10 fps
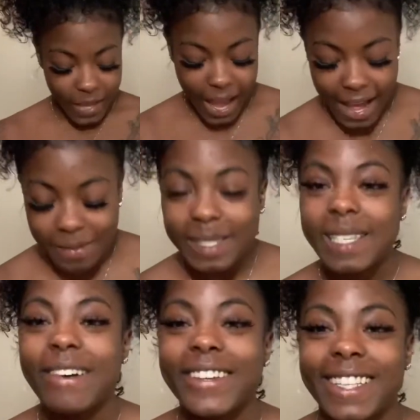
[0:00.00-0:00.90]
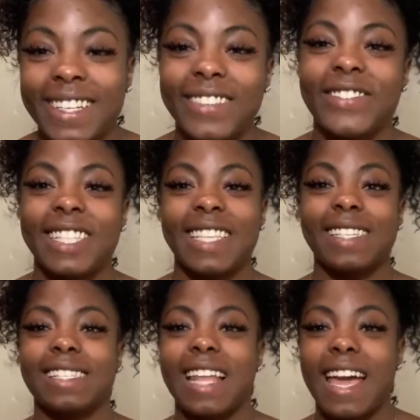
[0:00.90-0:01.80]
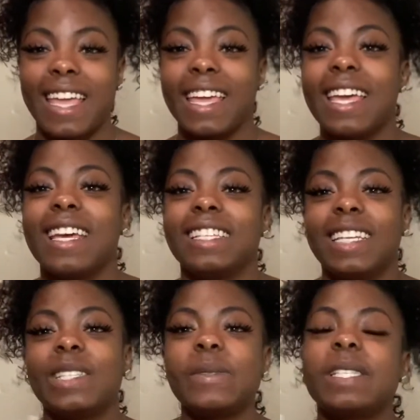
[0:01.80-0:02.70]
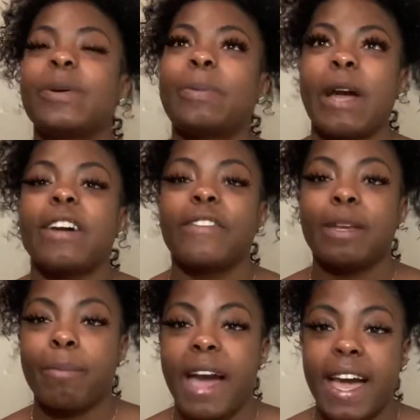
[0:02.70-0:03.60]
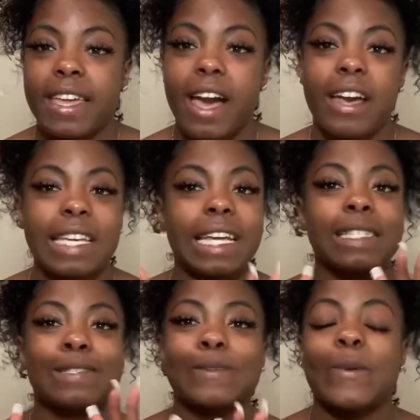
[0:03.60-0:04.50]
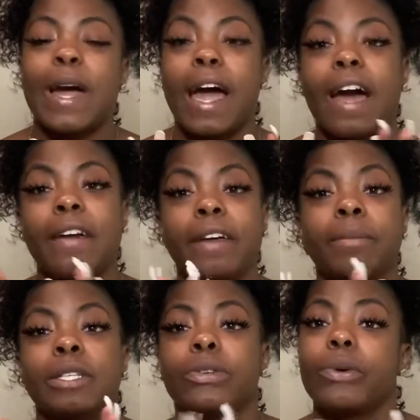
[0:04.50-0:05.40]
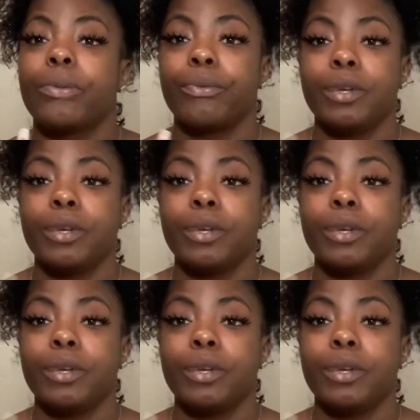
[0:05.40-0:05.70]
I'm so in love with this. Like, this was the perfect buy, y'all, and I swear I have been doing